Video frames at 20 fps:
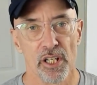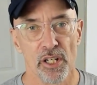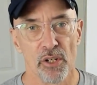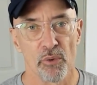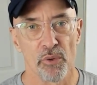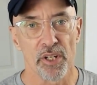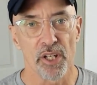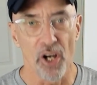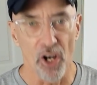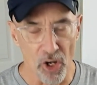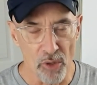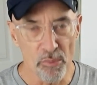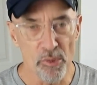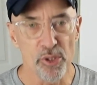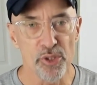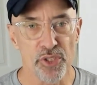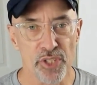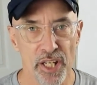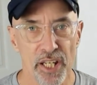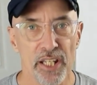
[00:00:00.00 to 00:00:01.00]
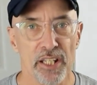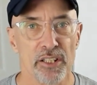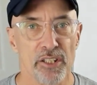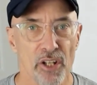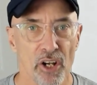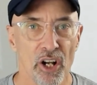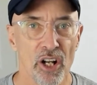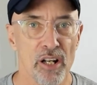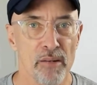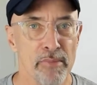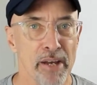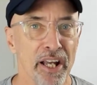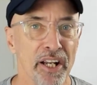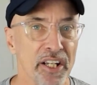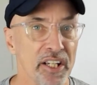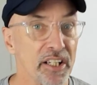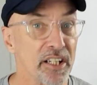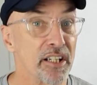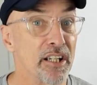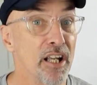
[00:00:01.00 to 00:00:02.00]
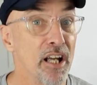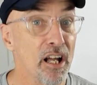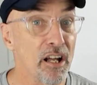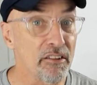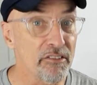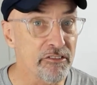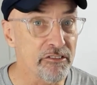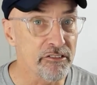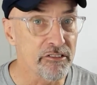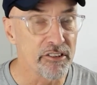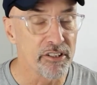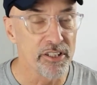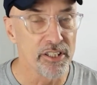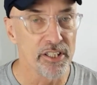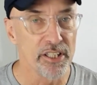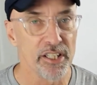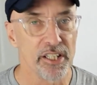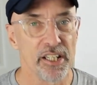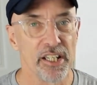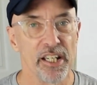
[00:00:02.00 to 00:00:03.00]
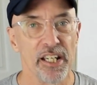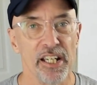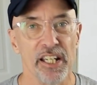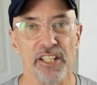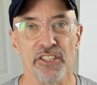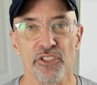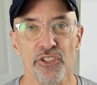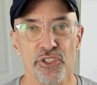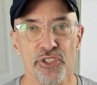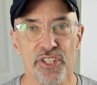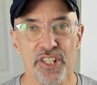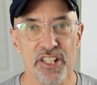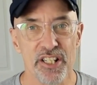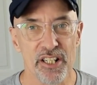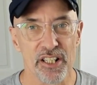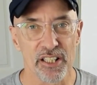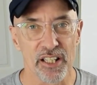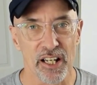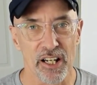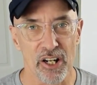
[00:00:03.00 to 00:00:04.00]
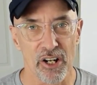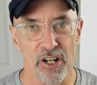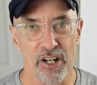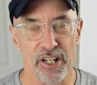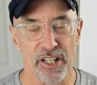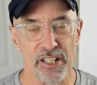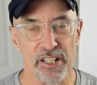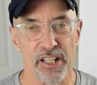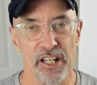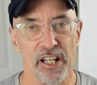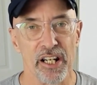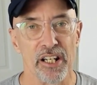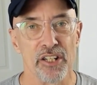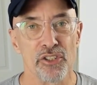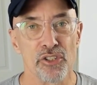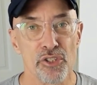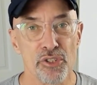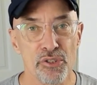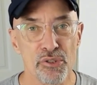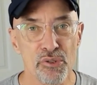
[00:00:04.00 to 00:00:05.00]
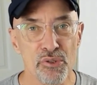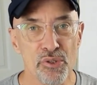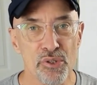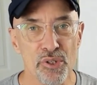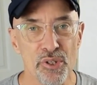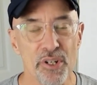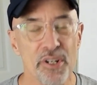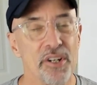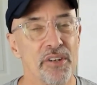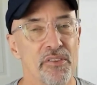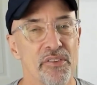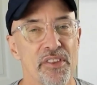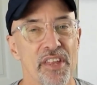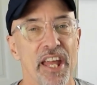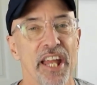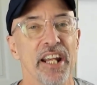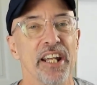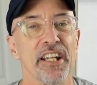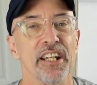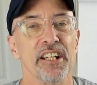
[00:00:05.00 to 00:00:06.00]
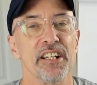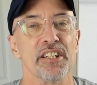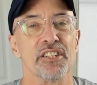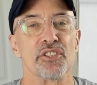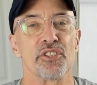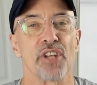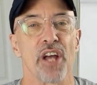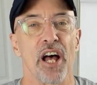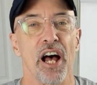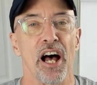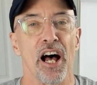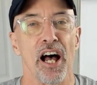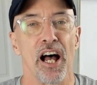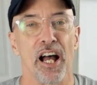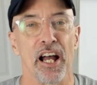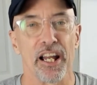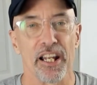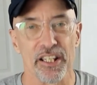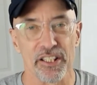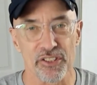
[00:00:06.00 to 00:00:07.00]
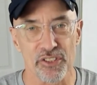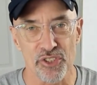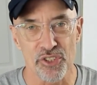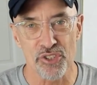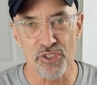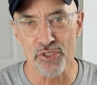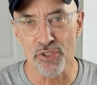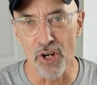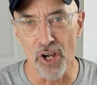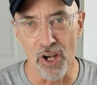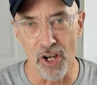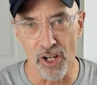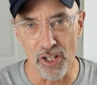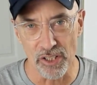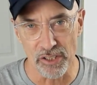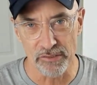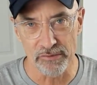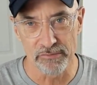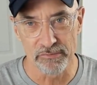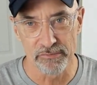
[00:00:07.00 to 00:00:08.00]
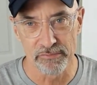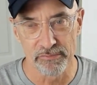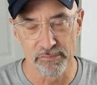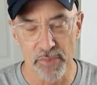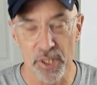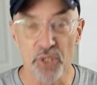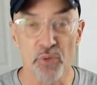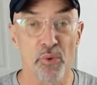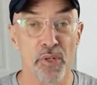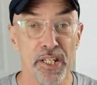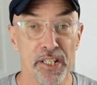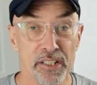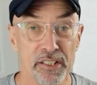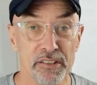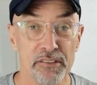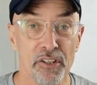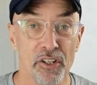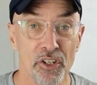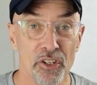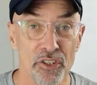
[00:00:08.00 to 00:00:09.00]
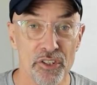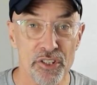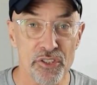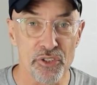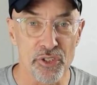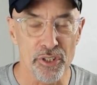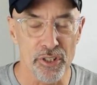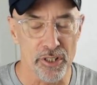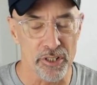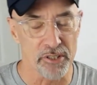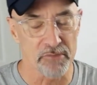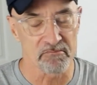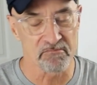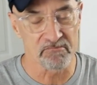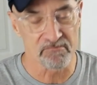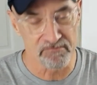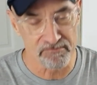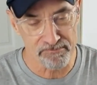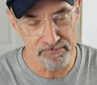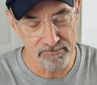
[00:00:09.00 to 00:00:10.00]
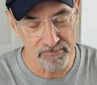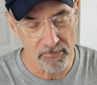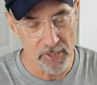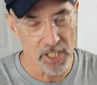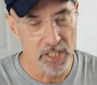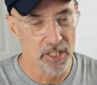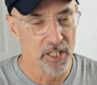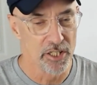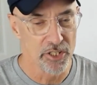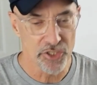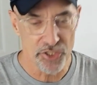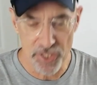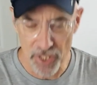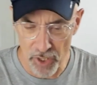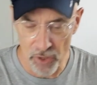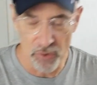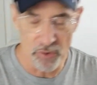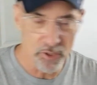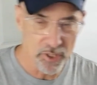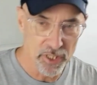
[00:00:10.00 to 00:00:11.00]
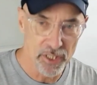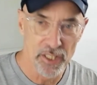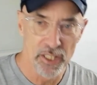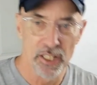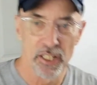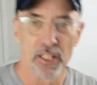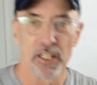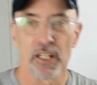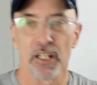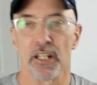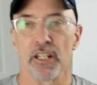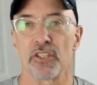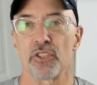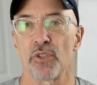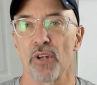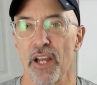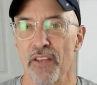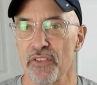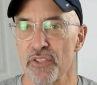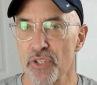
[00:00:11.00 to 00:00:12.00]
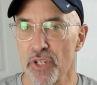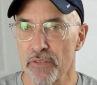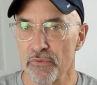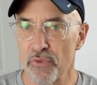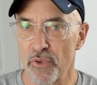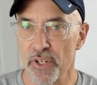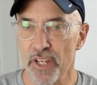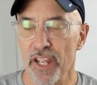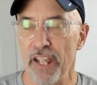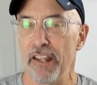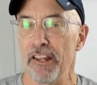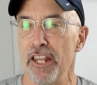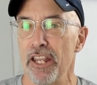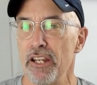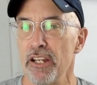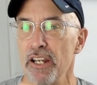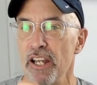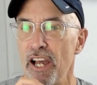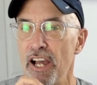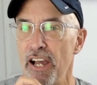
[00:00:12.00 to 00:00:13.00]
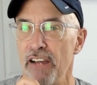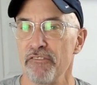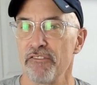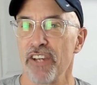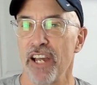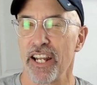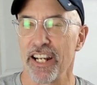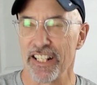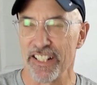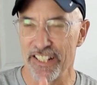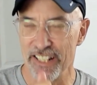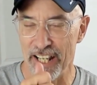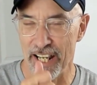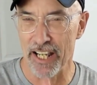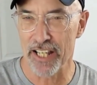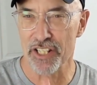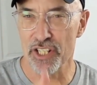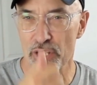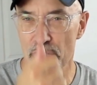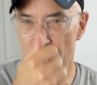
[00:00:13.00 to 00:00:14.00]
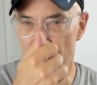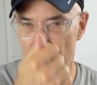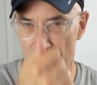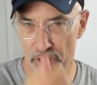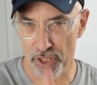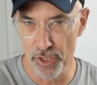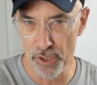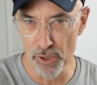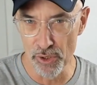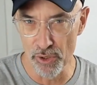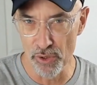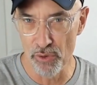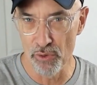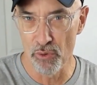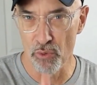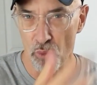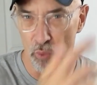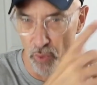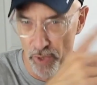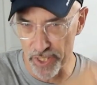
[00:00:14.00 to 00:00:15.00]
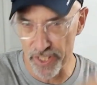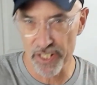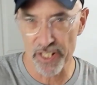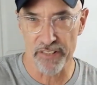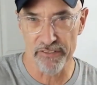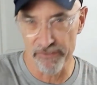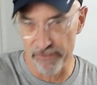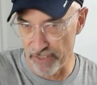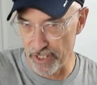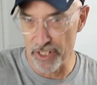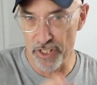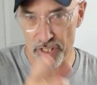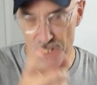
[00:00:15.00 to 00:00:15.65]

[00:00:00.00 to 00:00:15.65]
We almost can't talk about it enough and seek clarity and ensure that it is high and strong between all concerned. So, try this on for you, and then I've got a task for you once I finish